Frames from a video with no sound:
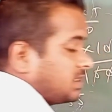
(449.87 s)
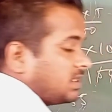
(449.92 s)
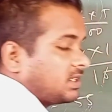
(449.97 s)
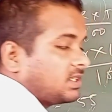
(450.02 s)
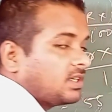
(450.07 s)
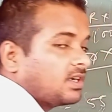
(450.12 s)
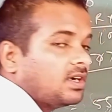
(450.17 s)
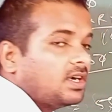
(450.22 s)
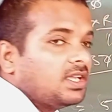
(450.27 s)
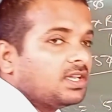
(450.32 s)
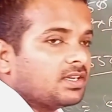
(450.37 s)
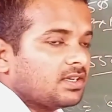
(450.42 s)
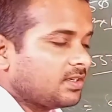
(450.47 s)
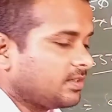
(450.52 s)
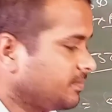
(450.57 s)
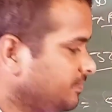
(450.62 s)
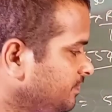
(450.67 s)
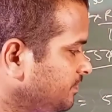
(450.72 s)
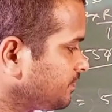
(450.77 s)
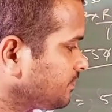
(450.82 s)
is the third
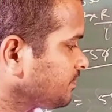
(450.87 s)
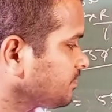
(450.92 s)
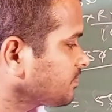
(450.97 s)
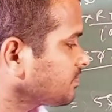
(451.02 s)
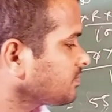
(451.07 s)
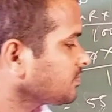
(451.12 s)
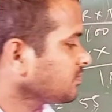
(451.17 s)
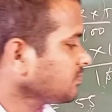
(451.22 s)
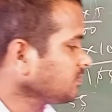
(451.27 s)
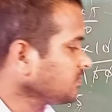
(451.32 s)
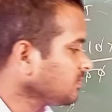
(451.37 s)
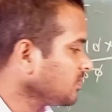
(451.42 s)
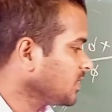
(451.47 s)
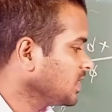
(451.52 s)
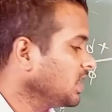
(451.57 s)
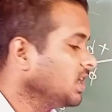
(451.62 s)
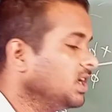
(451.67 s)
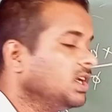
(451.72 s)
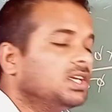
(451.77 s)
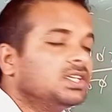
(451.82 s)
year.
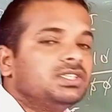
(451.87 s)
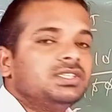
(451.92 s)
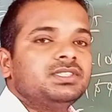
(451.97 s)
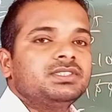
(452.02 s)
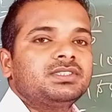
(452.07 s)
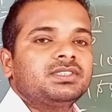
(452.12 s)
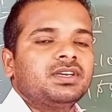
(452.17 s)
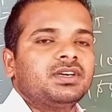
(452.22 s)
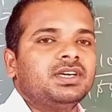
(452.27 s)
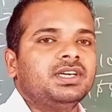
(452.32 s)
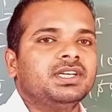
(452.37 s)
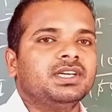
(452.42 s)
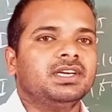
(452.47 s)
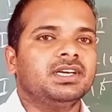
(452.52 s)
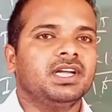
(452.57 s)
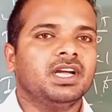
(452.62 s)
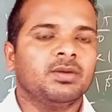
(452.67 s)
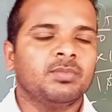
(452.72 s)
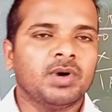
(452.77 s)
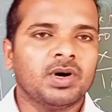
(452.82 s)
This third
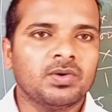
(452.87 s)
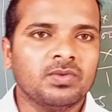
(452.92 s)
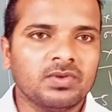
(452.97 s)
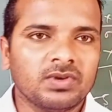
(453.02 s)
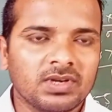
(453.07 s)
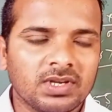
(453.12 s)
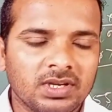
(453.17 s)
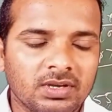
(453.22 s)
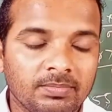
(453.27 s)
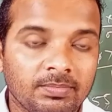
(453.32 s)
year amount.